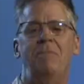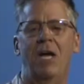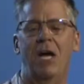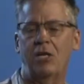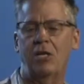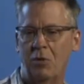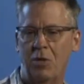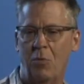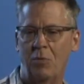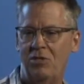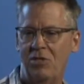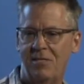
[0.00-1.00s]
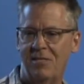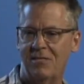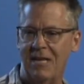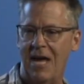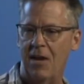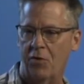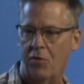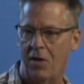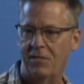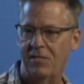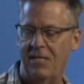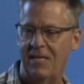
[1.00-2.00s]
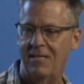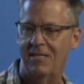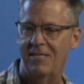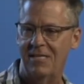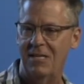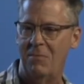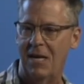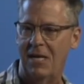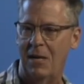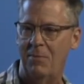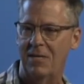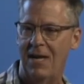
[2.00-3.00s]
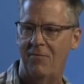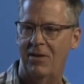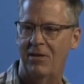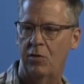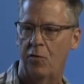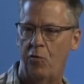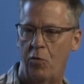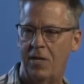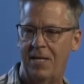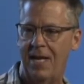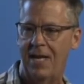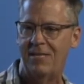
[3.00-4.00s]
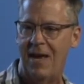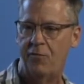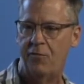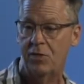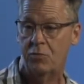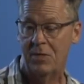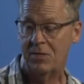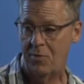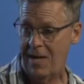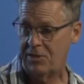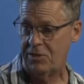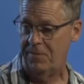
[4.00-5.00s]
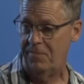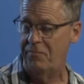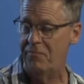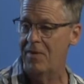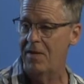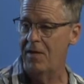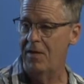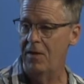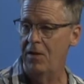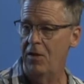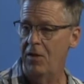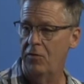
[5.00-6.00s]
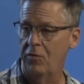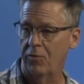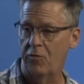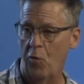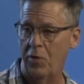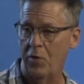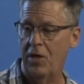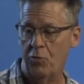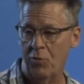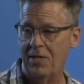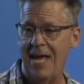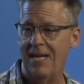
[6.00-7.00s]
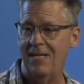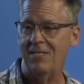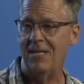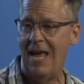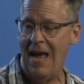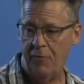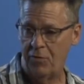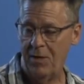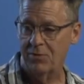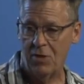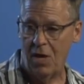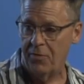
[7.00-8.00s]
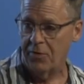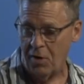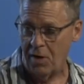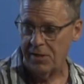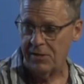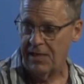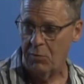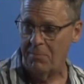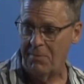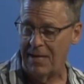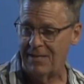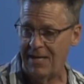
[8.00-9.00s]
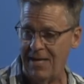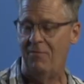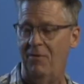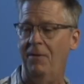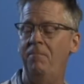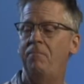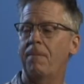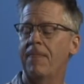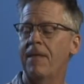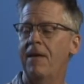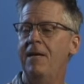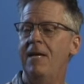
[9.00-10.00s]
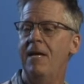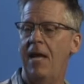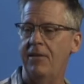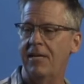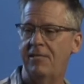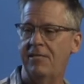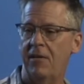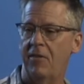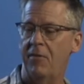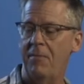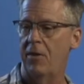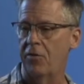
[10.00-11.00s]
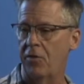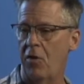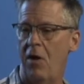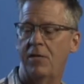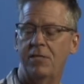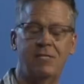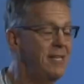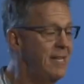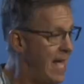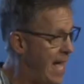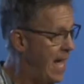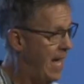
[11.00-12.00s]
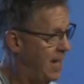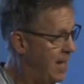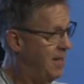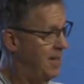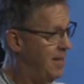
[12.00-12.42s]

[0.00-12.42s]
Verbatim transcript: because uh, we know when Jesus died on the cross, he didn't descend back up into heaven until 40 days after his resurrection. So it was 43 days after he was on the cross that he went back to heaven. And yet he said to the man on the cross, Today